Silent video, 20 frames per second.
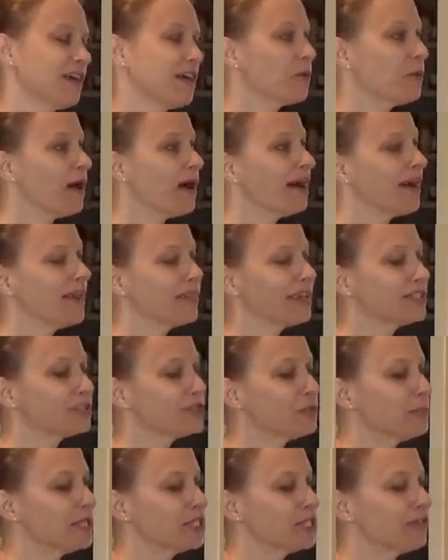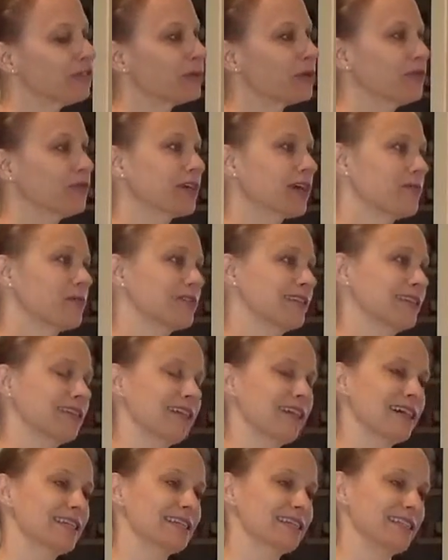Well, hi, thanks so much everyone for coming to the
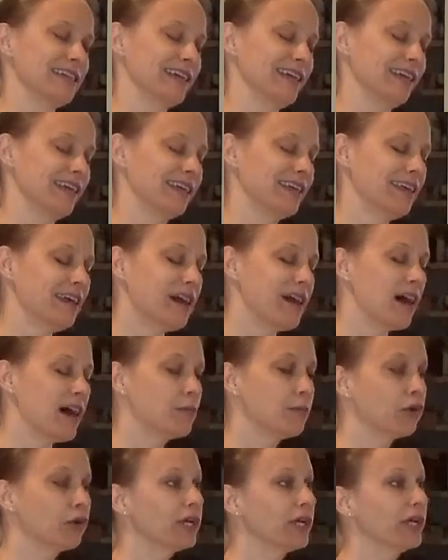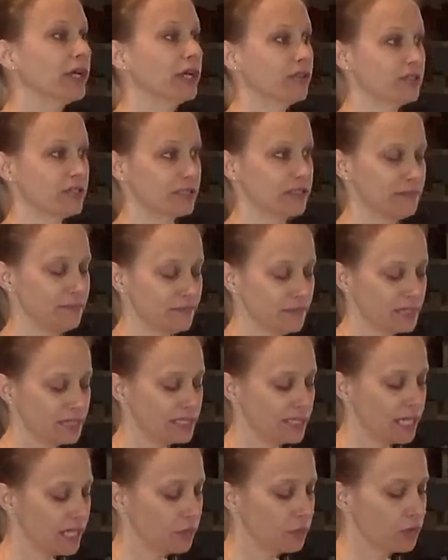class today. I'm Maria Anderson.
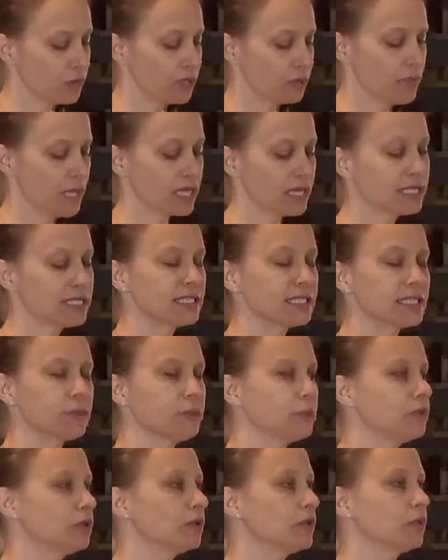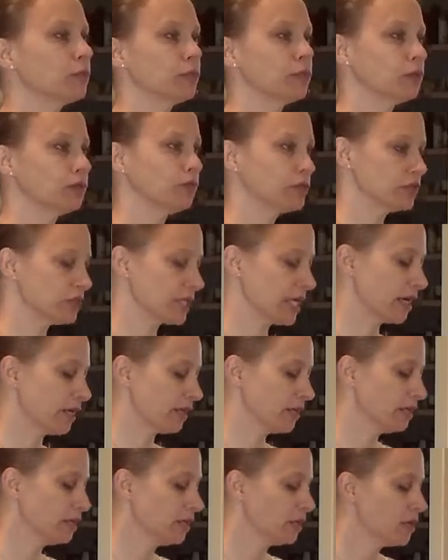Today we're going to make a simple, beautiful
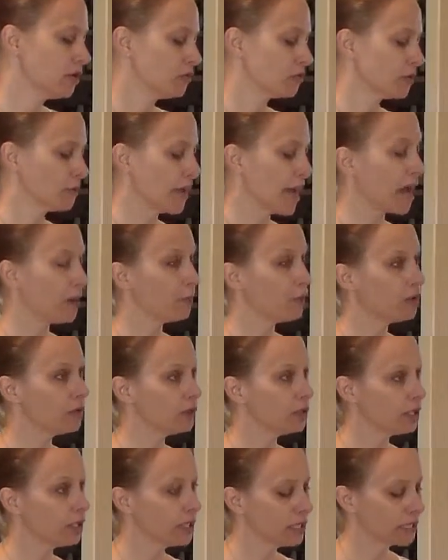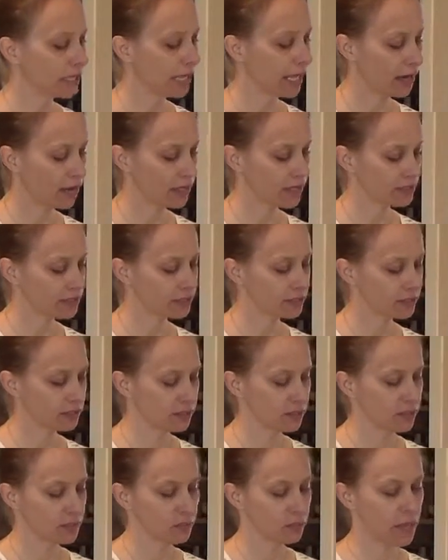salad from apple,
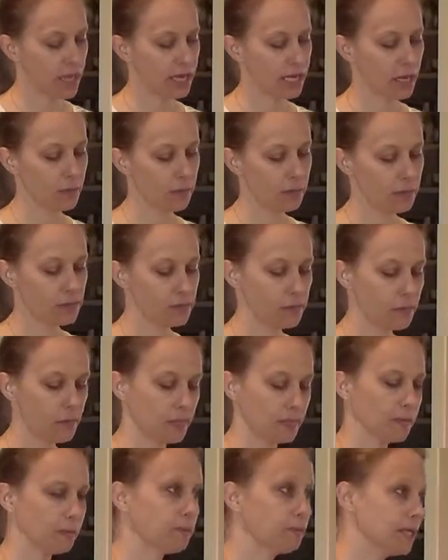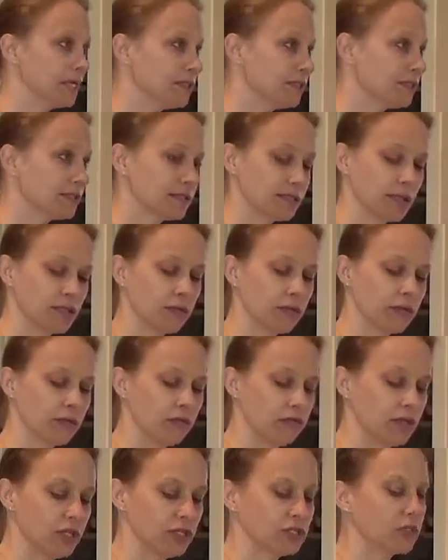carrots, pineapple, beets, and we're going
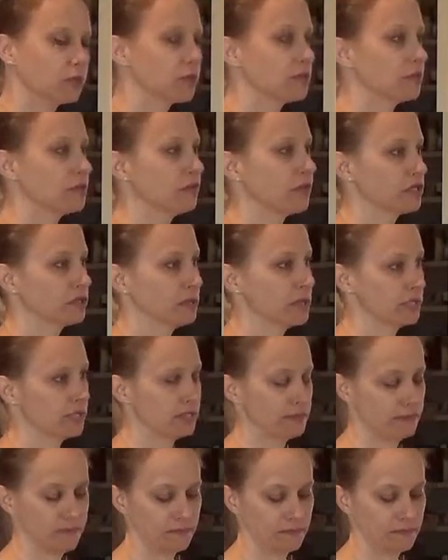to finish it with some fresh mint.